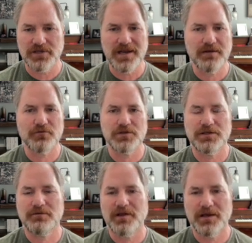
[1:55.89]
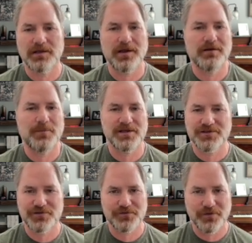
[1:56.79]
I never received any kind of
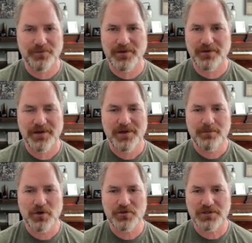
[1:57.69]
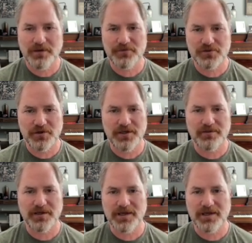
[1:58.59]
message from the post office or anything.